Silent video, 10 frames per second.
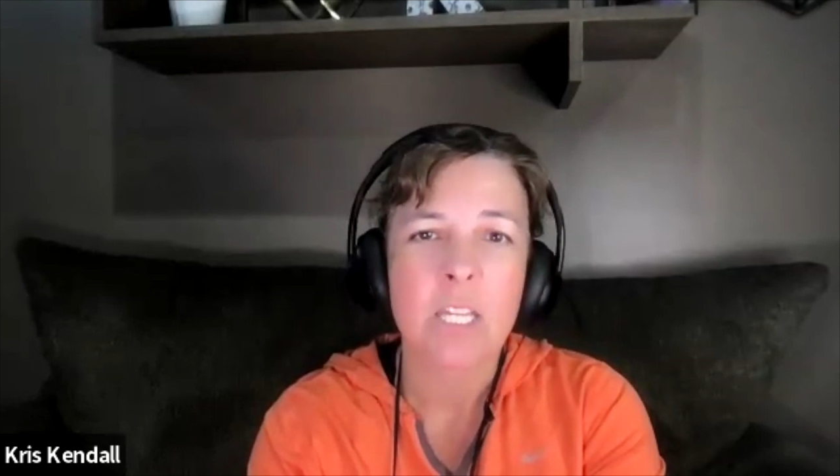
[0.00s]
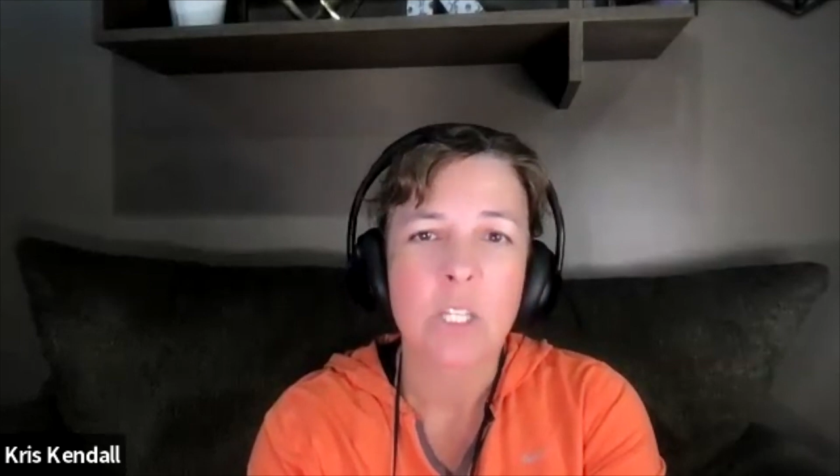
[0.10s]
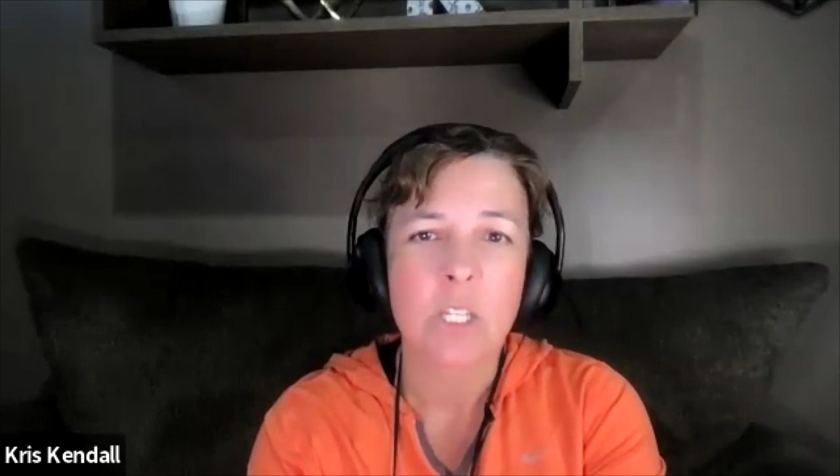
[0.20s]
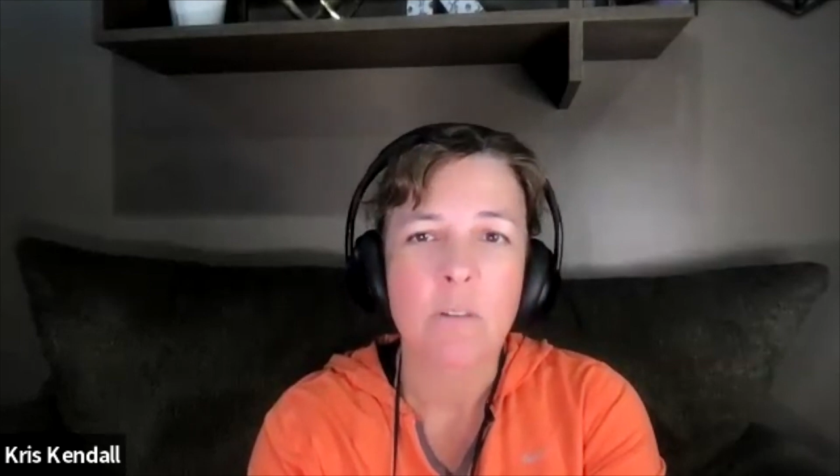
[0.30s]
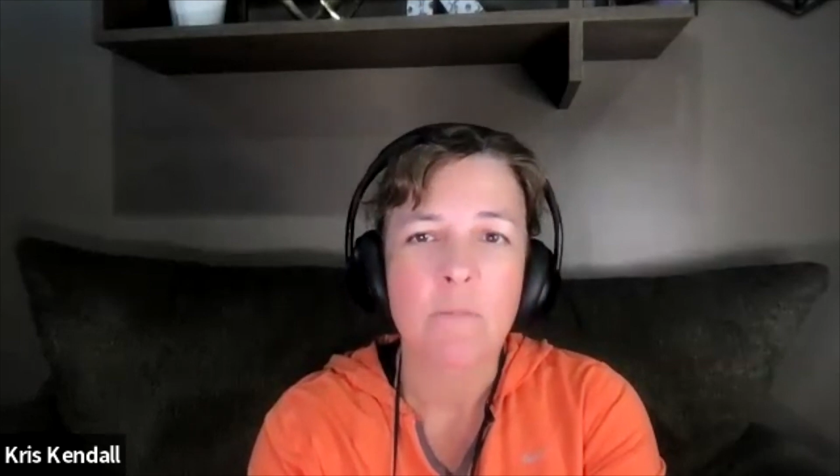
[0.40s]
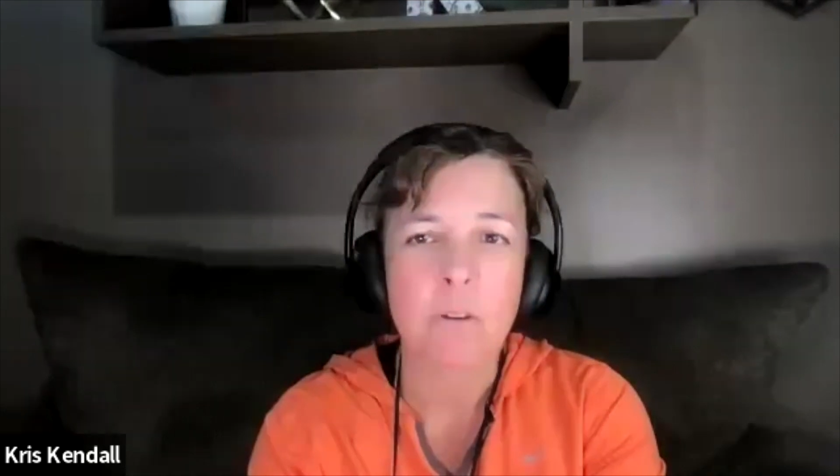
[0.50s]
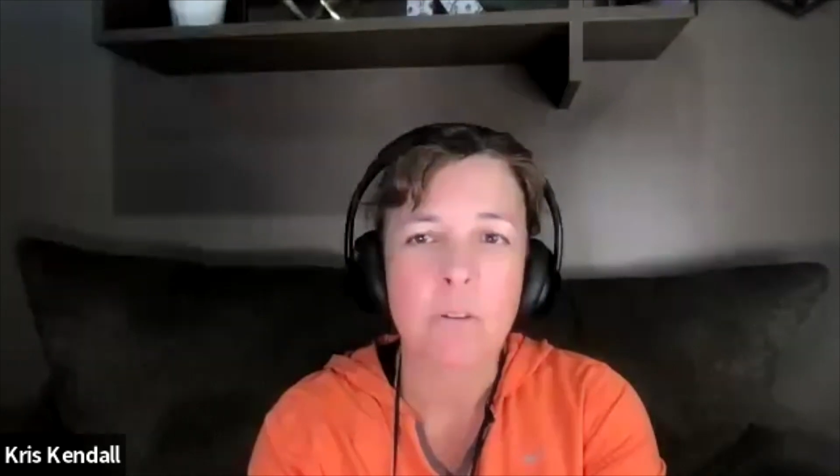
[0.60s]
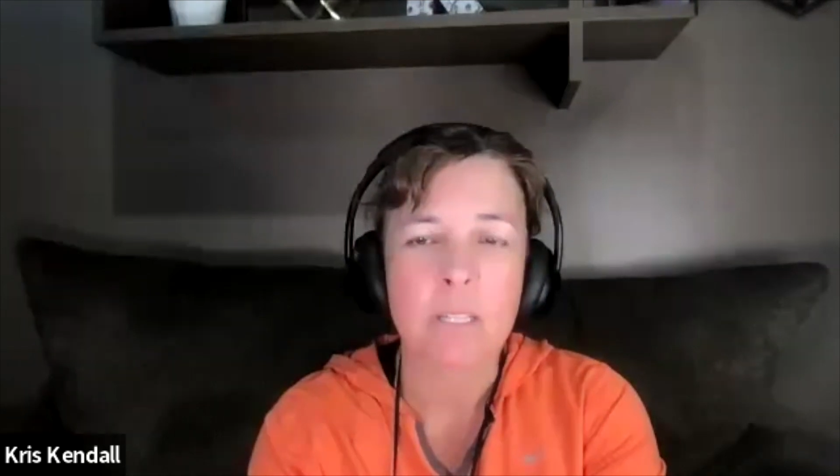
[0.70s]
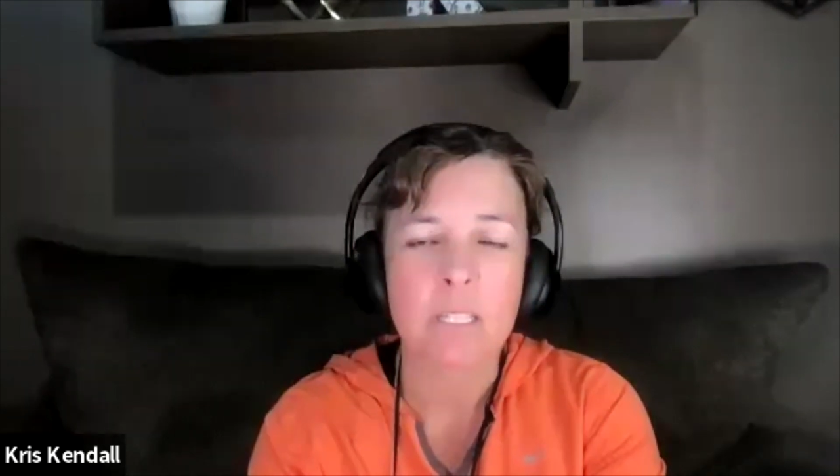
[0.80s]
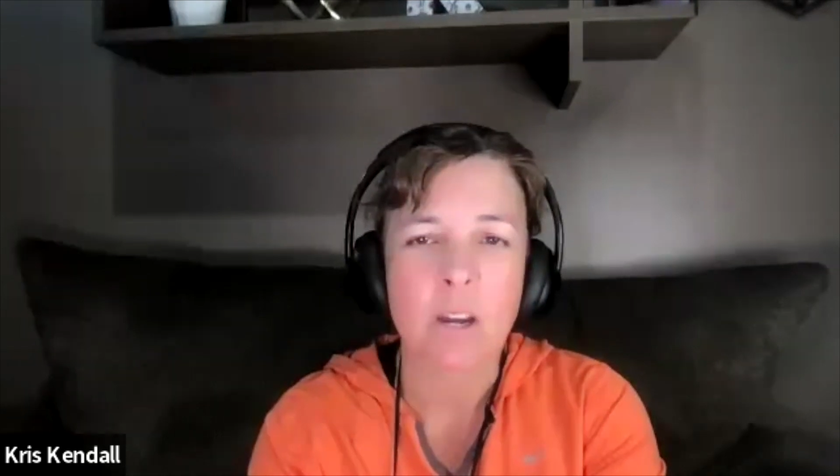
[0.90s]
so you can
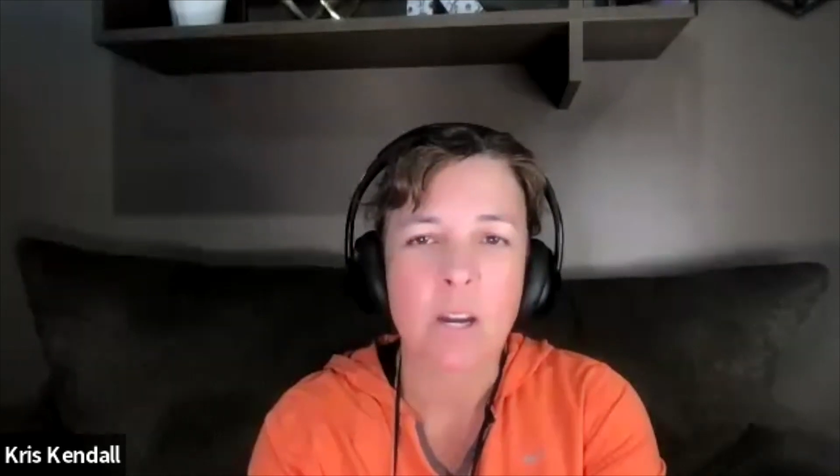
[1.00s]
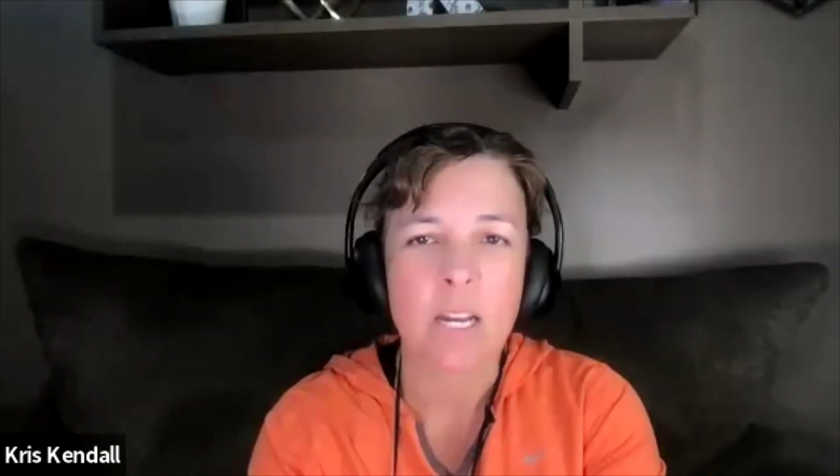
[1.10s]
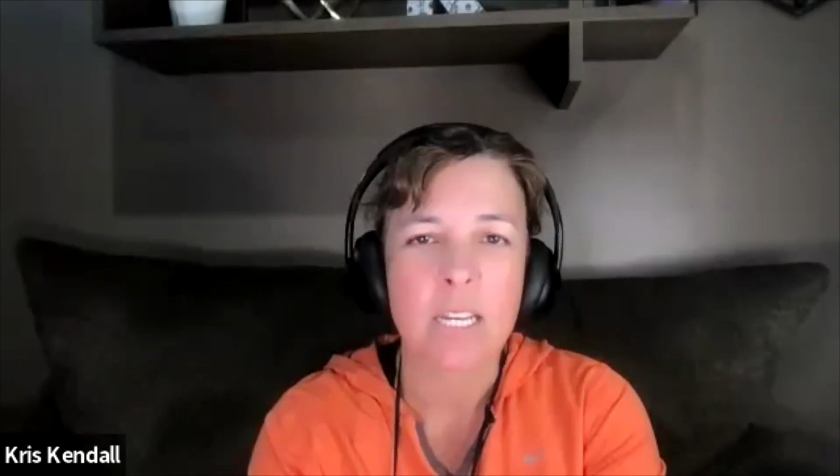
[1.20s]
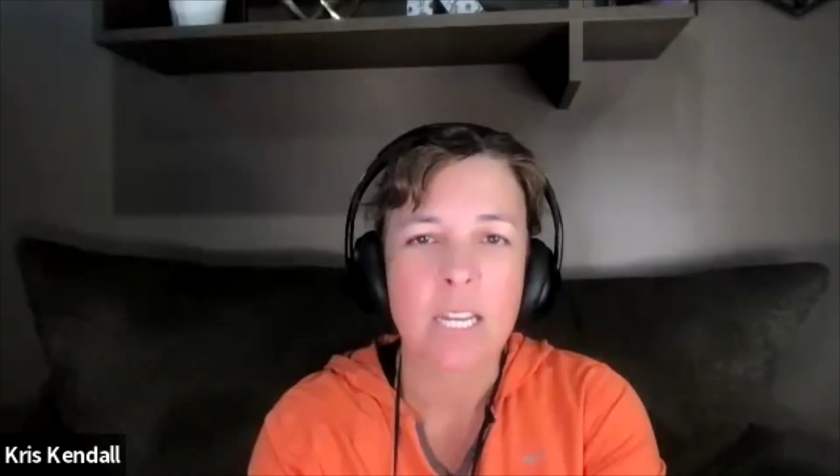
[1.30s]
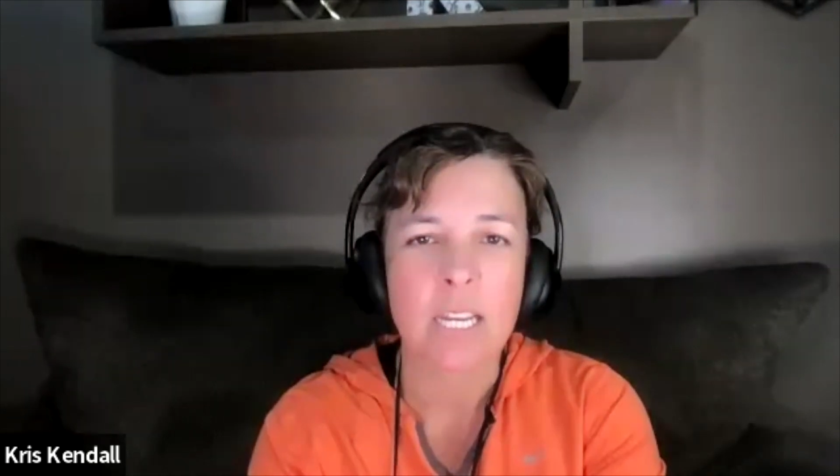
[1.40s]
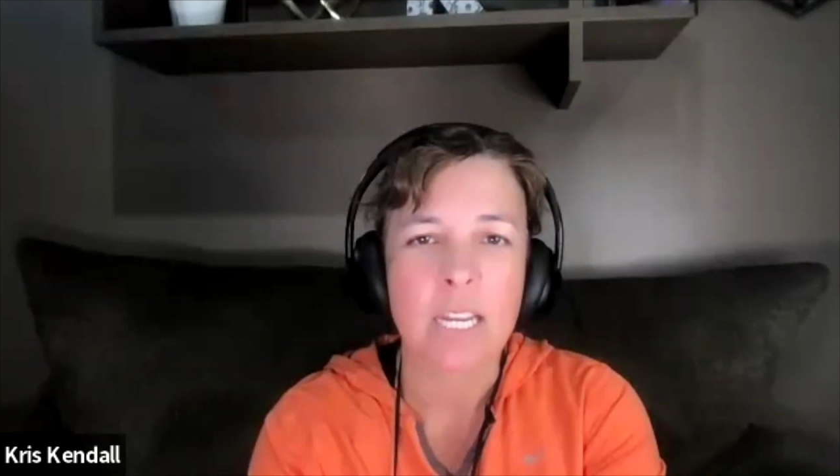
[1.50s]
focus on